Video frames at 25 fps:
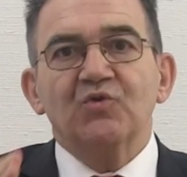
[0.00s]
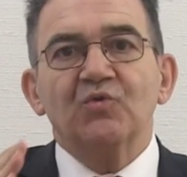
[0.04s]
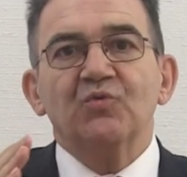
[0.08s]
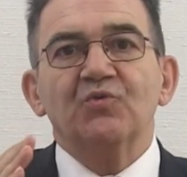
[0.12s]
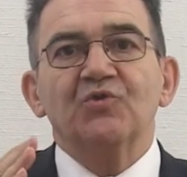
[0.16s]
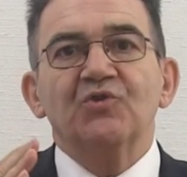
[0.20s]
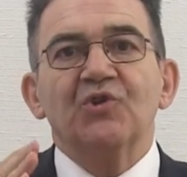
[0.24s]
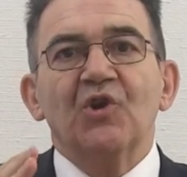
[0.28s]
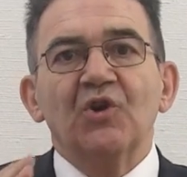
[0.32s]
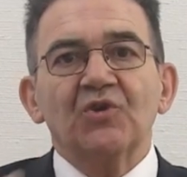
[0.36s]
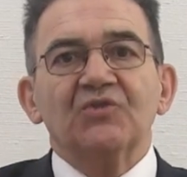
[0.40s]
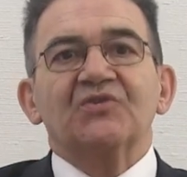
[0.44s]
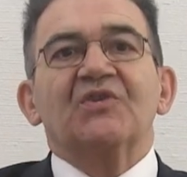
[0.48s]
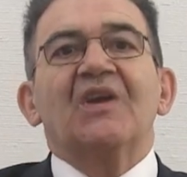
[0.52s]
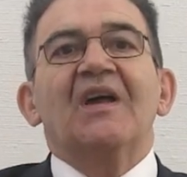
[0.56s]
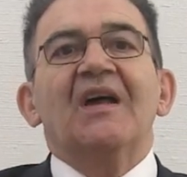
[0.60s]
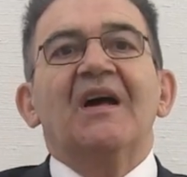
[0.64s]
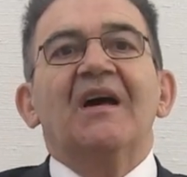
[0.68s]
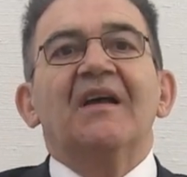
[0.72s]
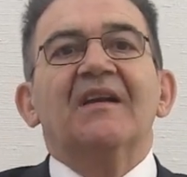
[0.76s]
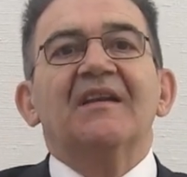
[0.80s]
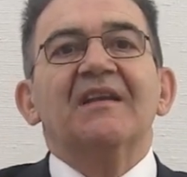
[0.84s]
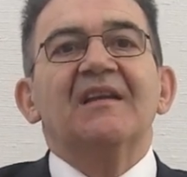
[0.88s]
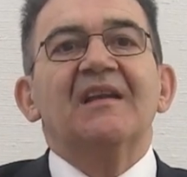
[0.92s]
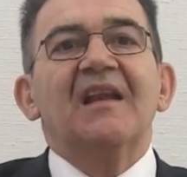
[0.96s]
do not
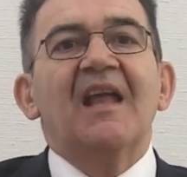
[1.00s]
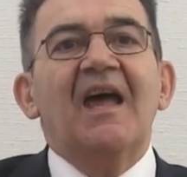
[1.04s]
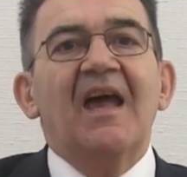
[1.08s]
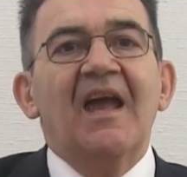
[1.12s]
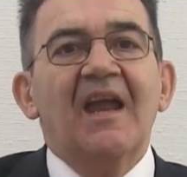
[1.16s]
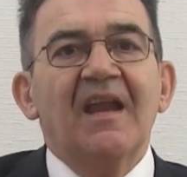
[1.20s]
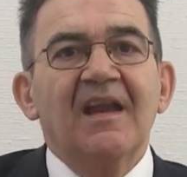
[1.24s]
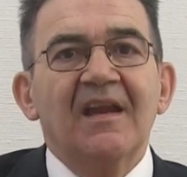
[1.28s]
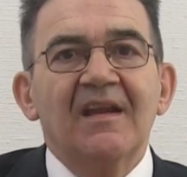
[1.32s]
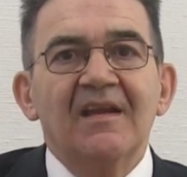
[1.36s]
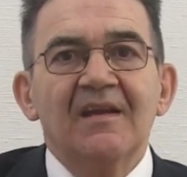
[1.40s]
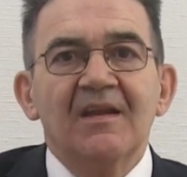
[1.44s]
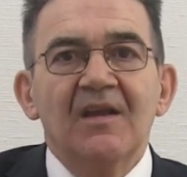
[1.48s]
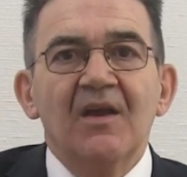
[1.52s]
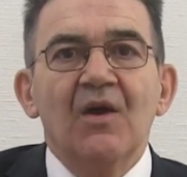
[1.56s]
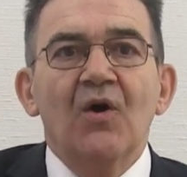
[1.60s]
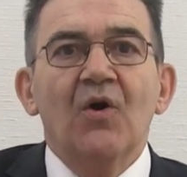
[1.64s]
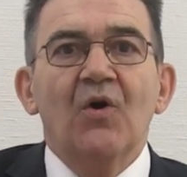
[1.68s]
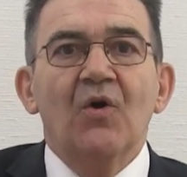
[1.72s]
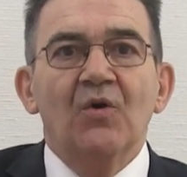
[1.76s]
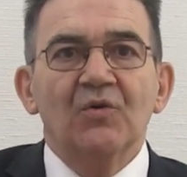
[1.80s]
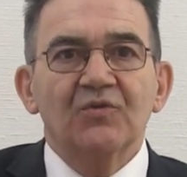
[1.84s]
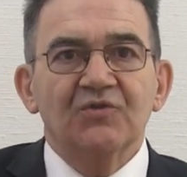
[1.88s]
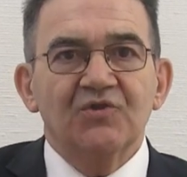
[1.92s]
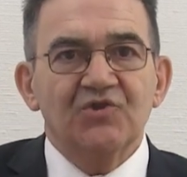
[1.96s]
rely
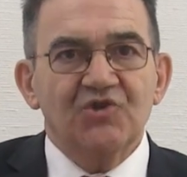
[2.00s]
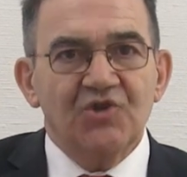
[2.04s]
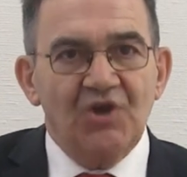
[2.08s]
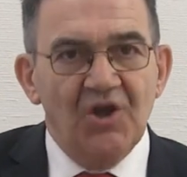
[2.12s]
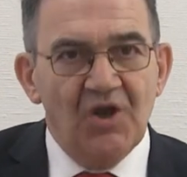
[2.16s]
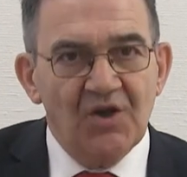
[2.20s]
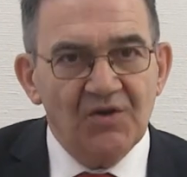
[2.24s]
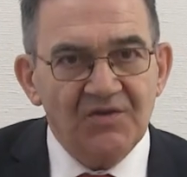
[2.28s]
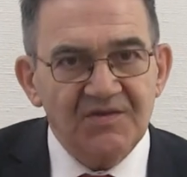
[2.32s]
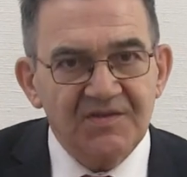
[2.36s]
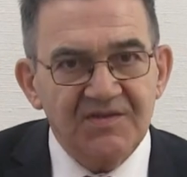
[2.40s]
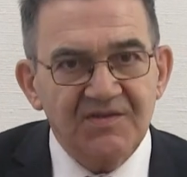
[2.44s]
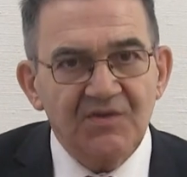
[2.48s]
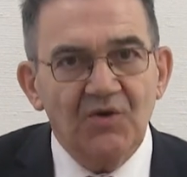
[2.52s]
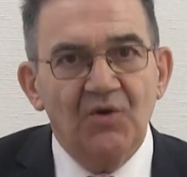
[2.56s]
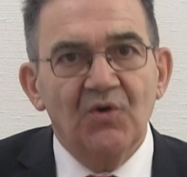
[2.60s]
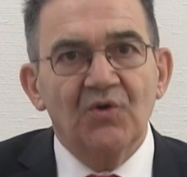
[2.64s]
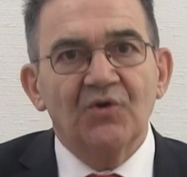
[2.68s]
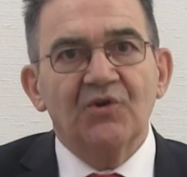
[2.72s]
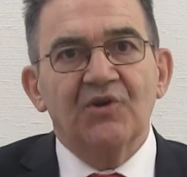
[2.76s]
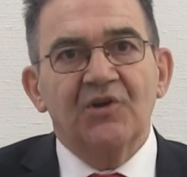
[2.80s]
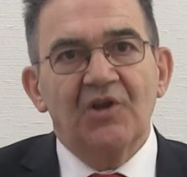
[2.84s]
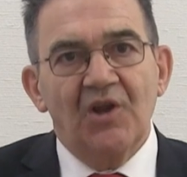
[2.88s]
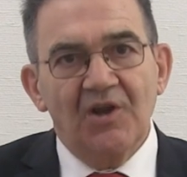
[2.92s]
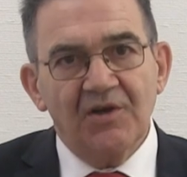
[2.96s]
on chance
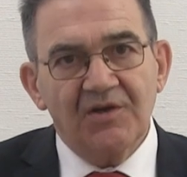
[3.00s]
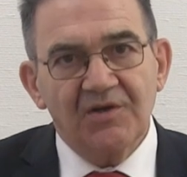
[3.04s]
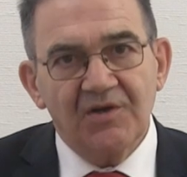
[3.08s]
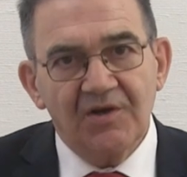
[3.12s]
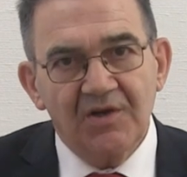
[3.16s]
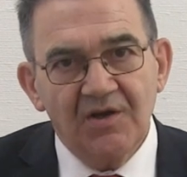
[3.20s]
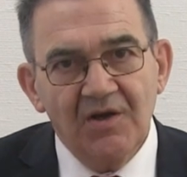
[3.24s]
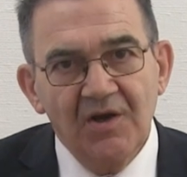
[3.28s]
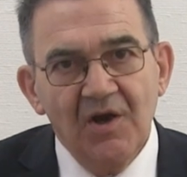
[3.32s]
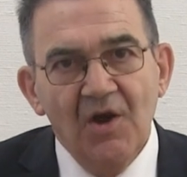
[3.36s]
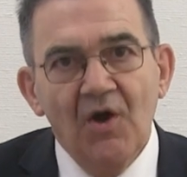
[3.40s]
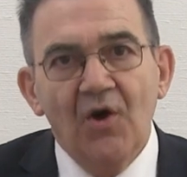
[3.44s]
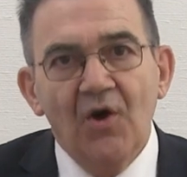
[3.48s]
or luck